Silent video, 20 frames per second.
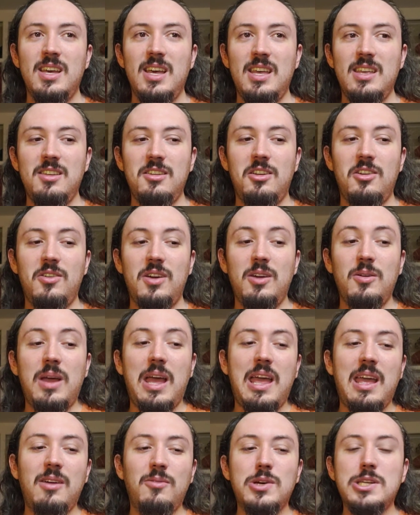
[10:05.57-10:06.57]
you know, it,
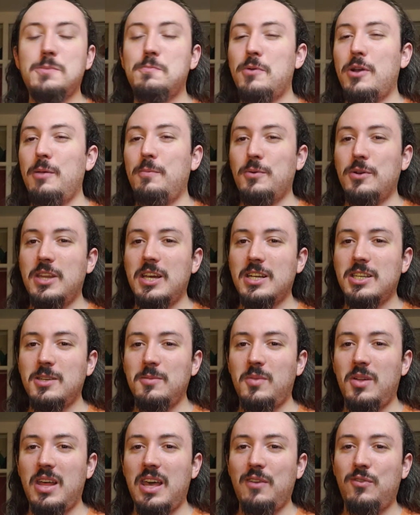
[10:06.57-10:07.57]
it was pretty
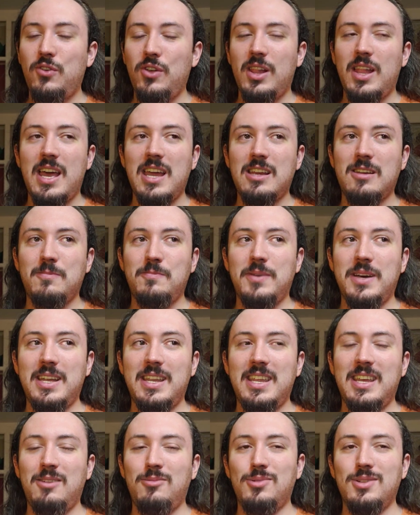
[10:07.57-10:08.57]
predictable, I feel like,
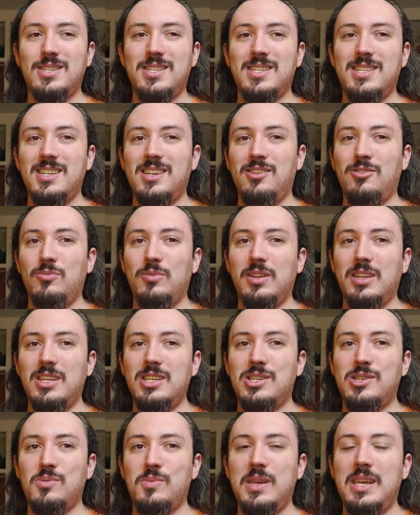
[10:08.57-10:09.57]
but it was still
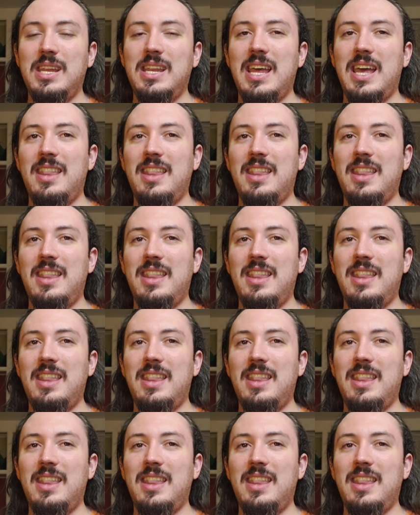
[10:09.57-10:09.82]
really sweet.